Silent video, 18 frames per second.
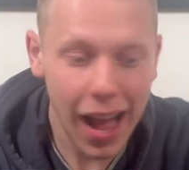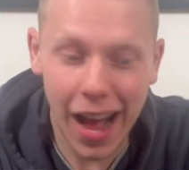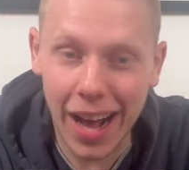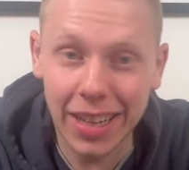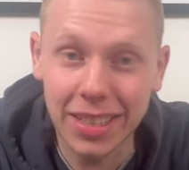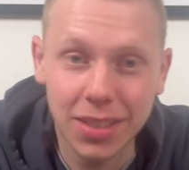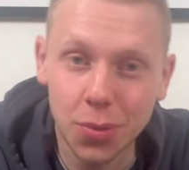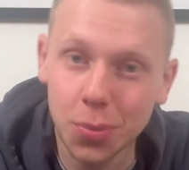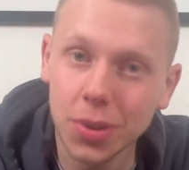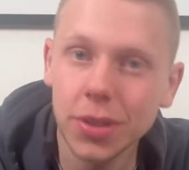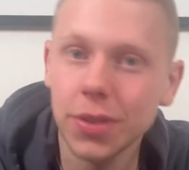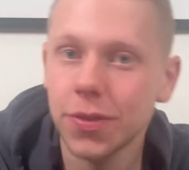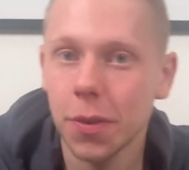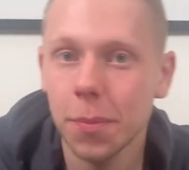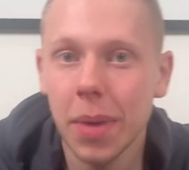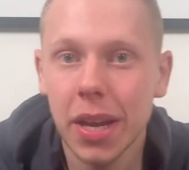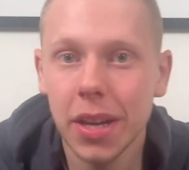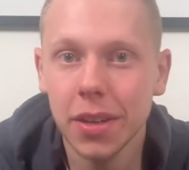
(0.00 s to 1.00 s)
As it was
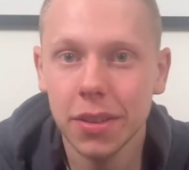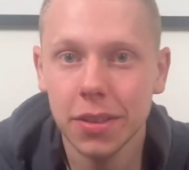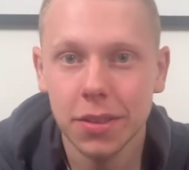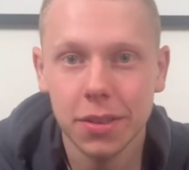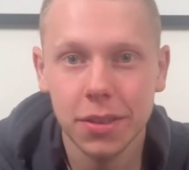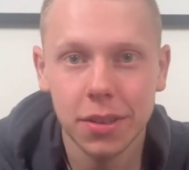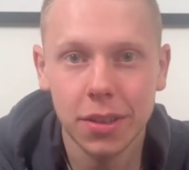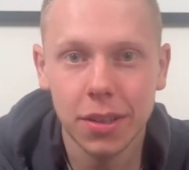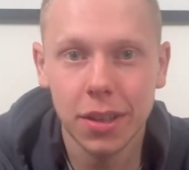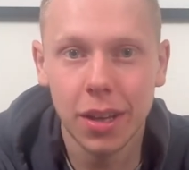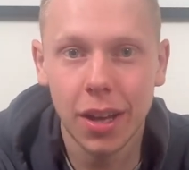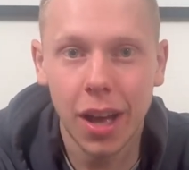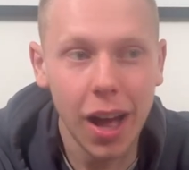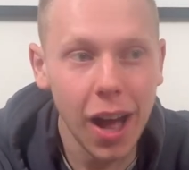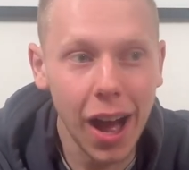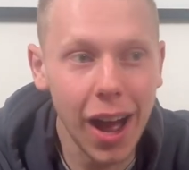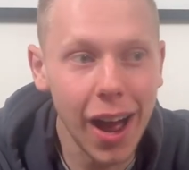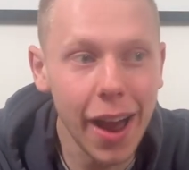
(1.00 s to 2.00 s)
for me,
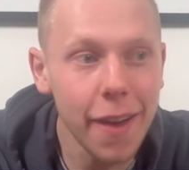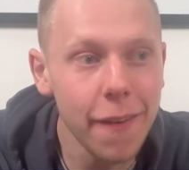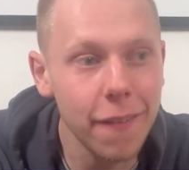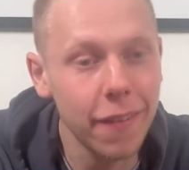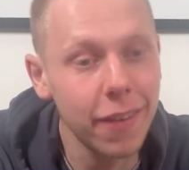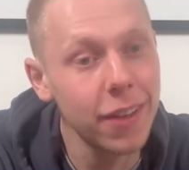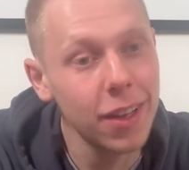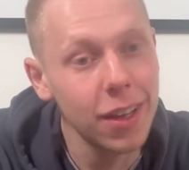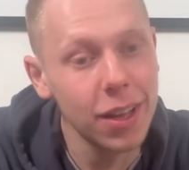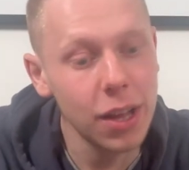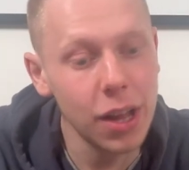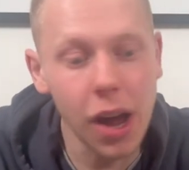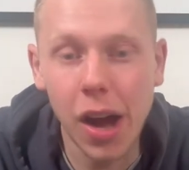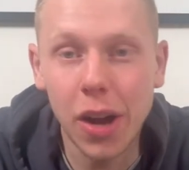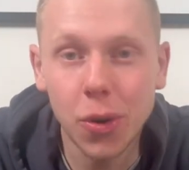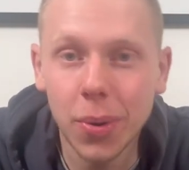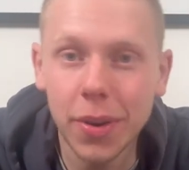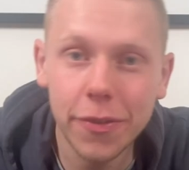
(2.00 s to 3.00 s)
I
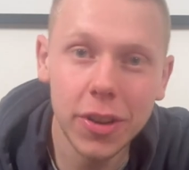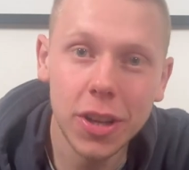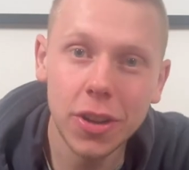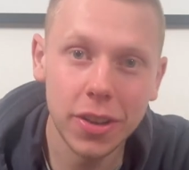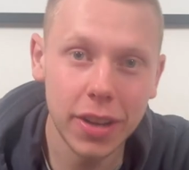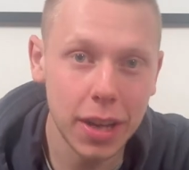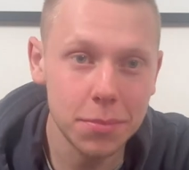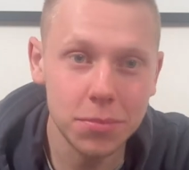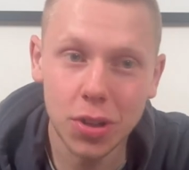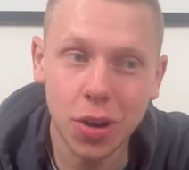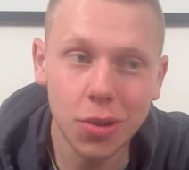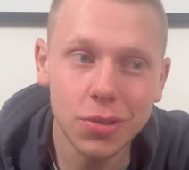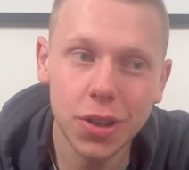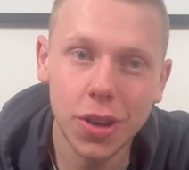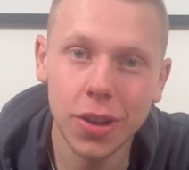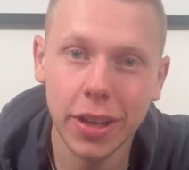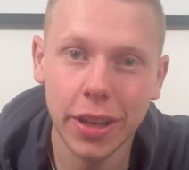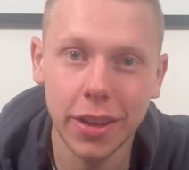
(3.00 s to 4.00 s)
quit video games cold
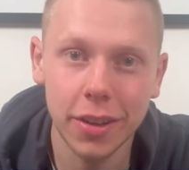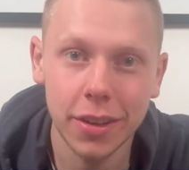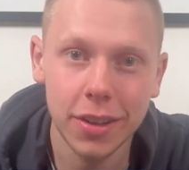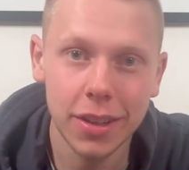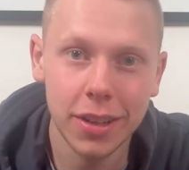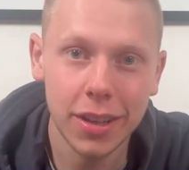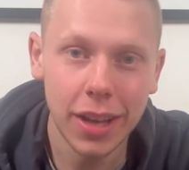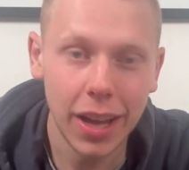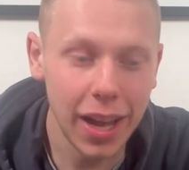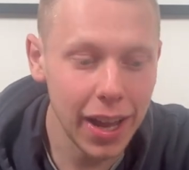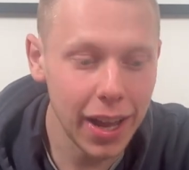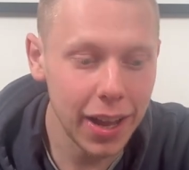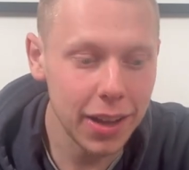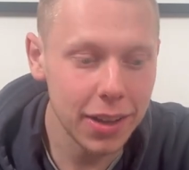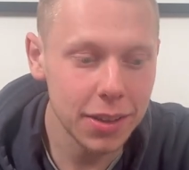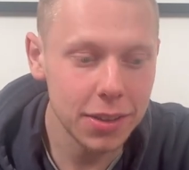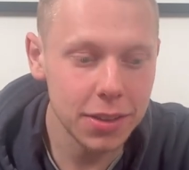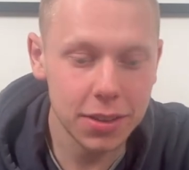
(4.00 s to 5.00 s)
turkey.
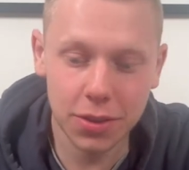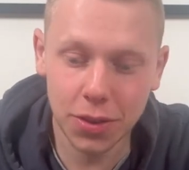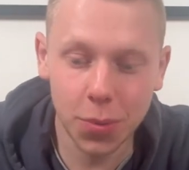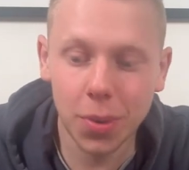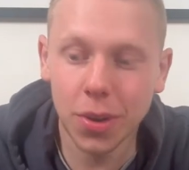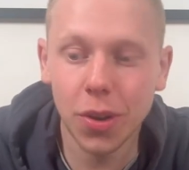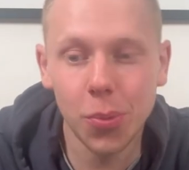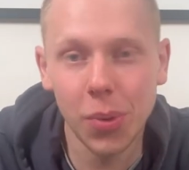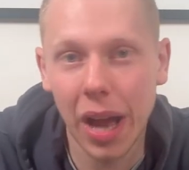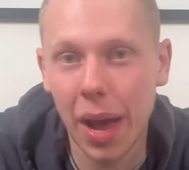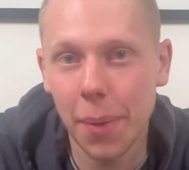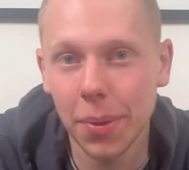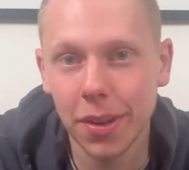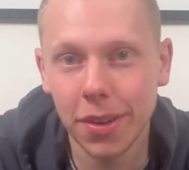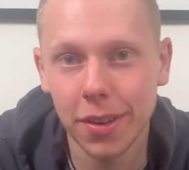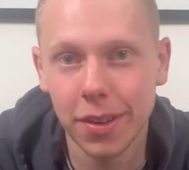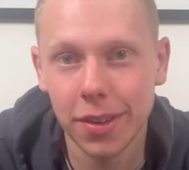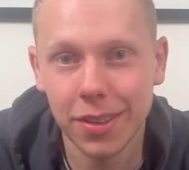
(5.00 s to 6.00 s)
You wanna know what
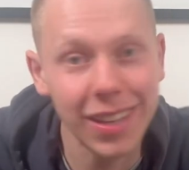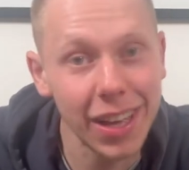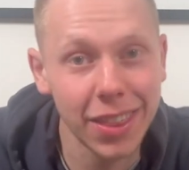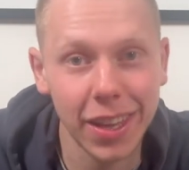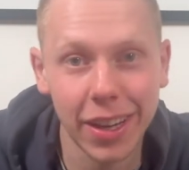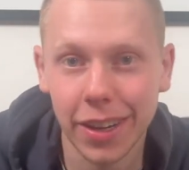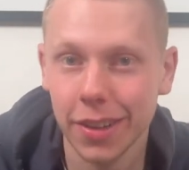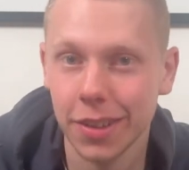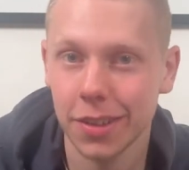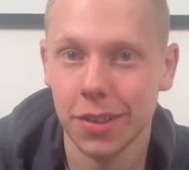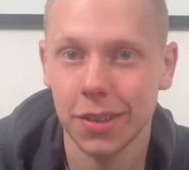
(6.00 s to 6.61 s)
happened? Nothing.